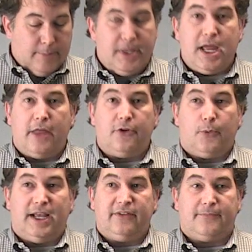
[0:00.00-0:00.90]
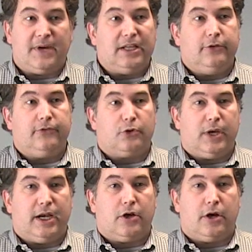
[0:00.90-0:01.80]
But otherwise, if I lose a
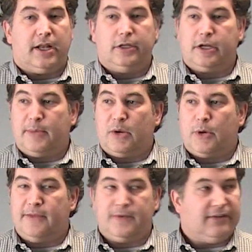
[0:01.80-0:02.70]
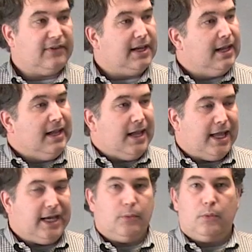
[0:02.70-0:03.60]
credit card, I look at my wife and I say,
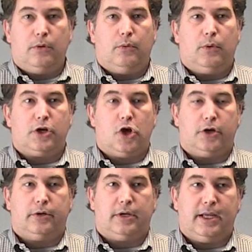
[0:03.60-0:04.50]
honey, what card?